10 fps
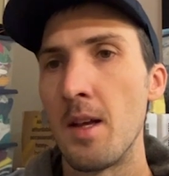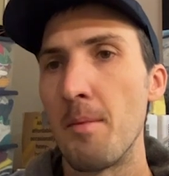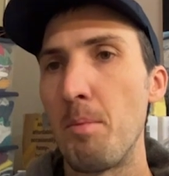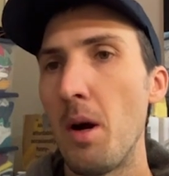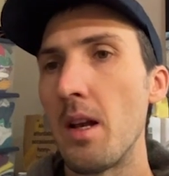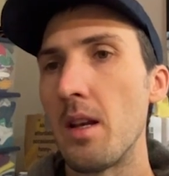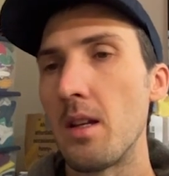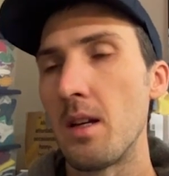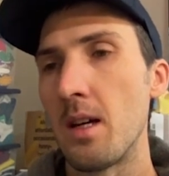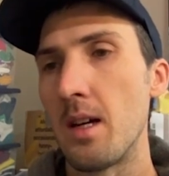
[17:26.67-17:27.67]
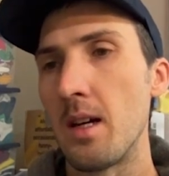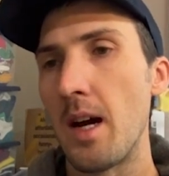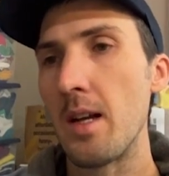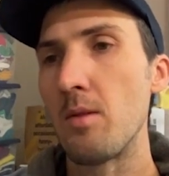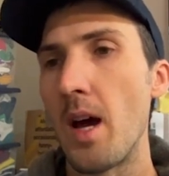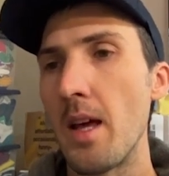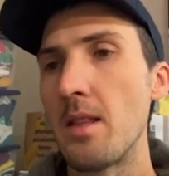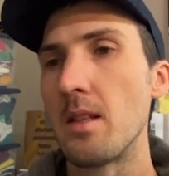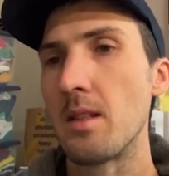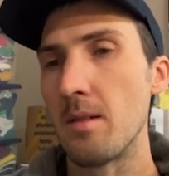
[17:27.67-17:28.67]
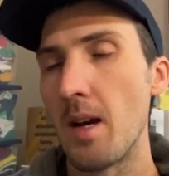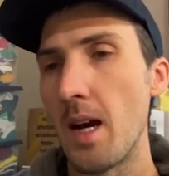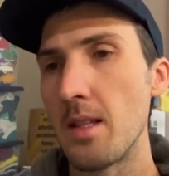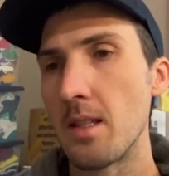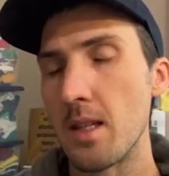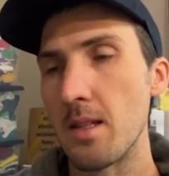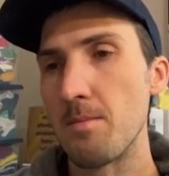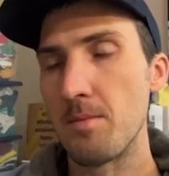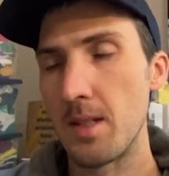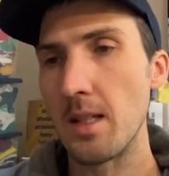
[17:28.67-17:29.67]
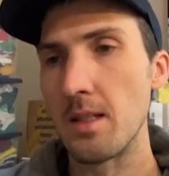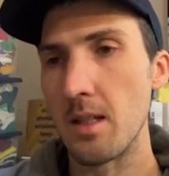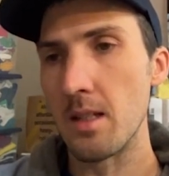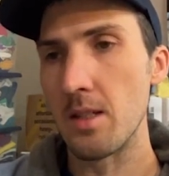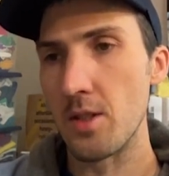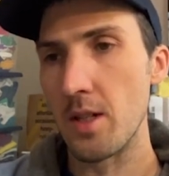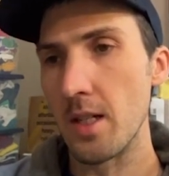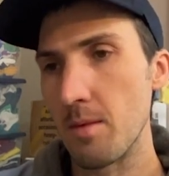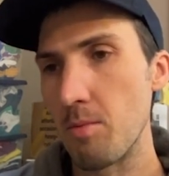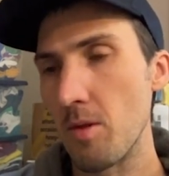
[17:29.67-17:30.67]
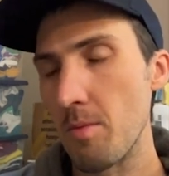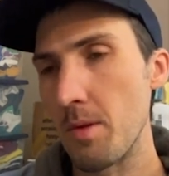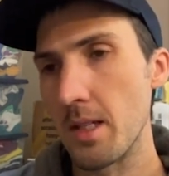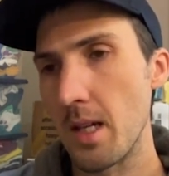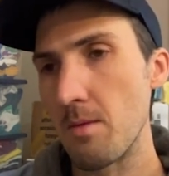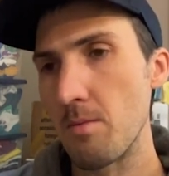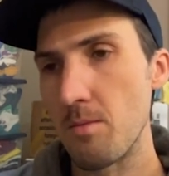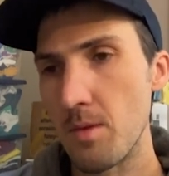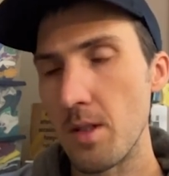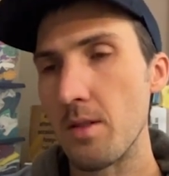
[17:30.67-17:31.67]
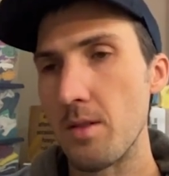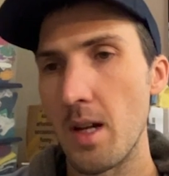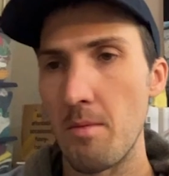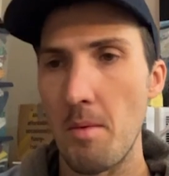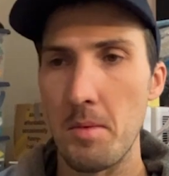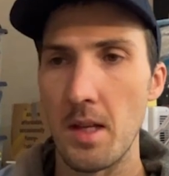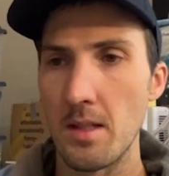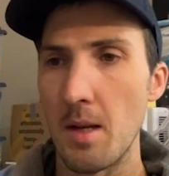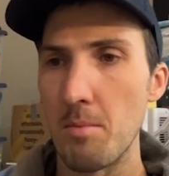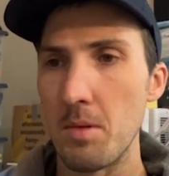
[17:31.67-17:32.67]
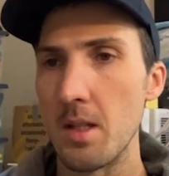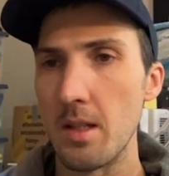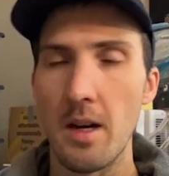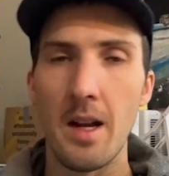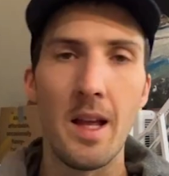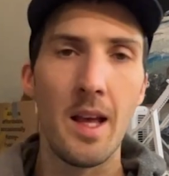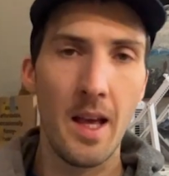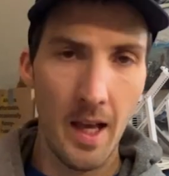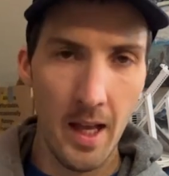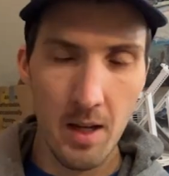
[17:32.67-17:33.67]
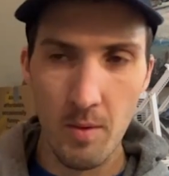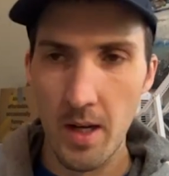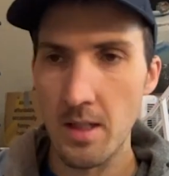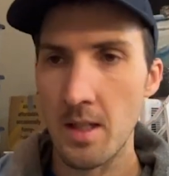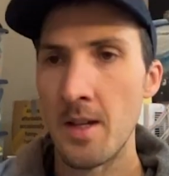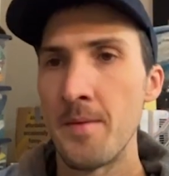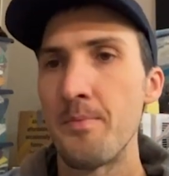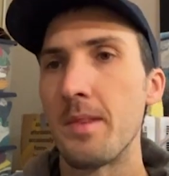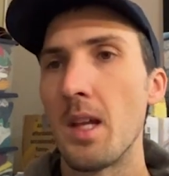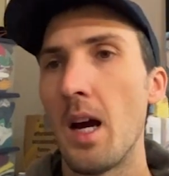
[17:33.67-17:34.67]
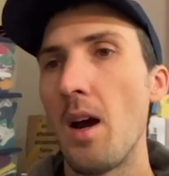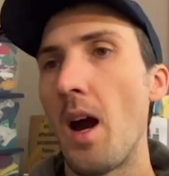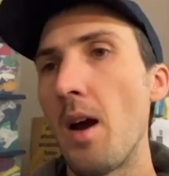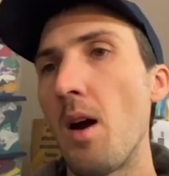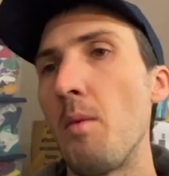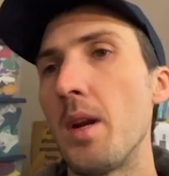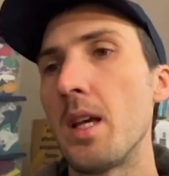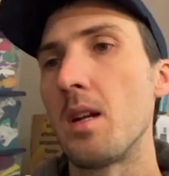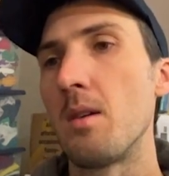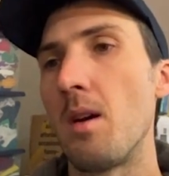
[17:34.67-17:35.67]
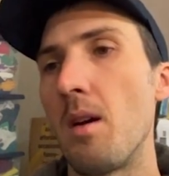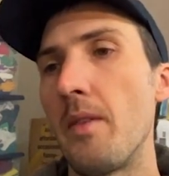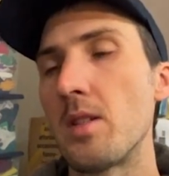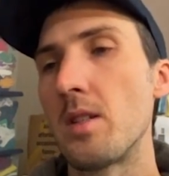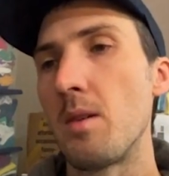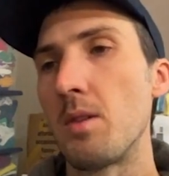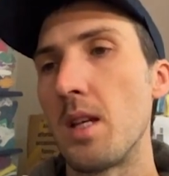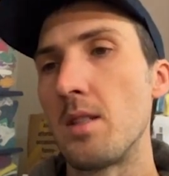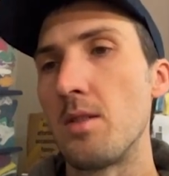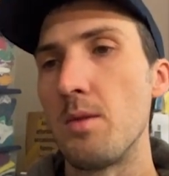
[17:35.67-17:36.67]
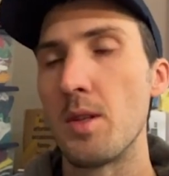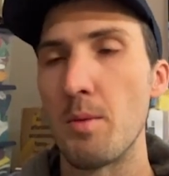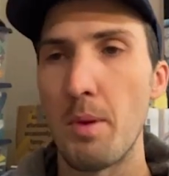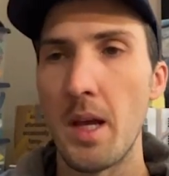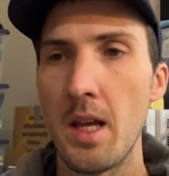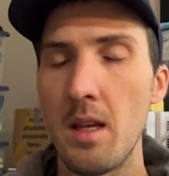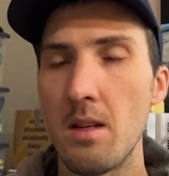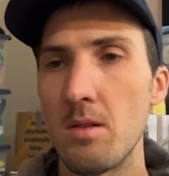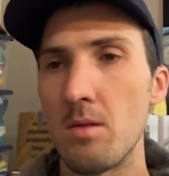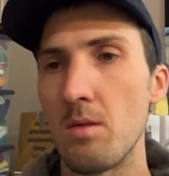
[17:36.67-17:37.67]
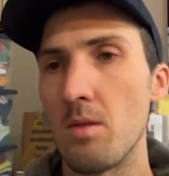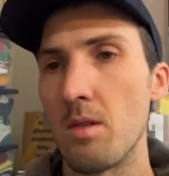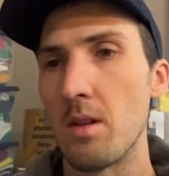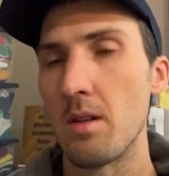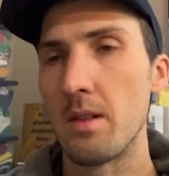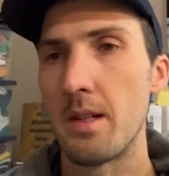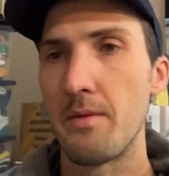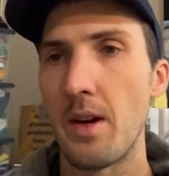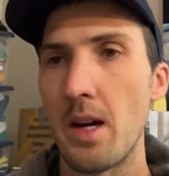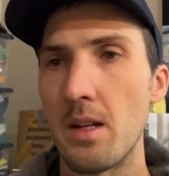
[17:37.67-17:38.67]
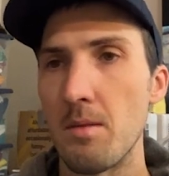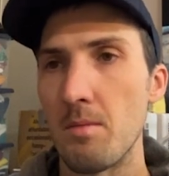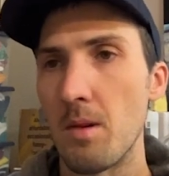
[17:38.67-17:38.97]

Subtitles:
But I think they dented it in transport because I really do not remember that dent being there. Anyways, I would like to either paint or find a